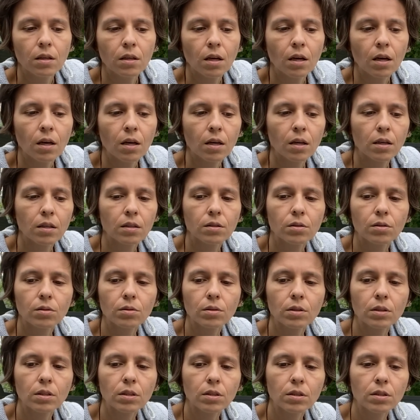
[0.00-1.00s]
Alright, so
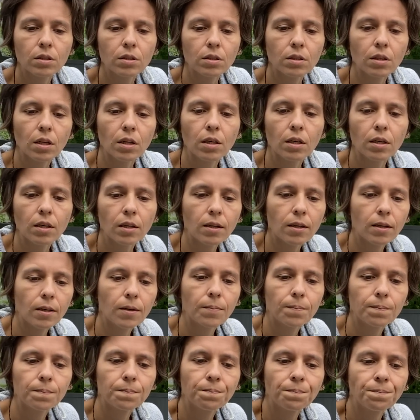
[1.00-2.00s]
there's,
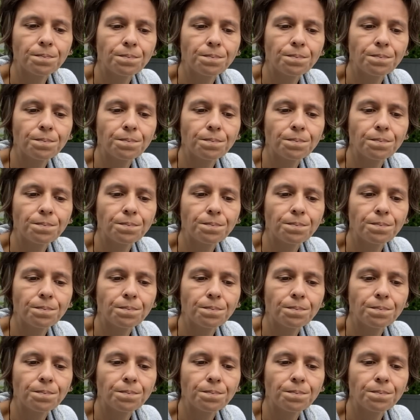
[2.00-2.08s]
um,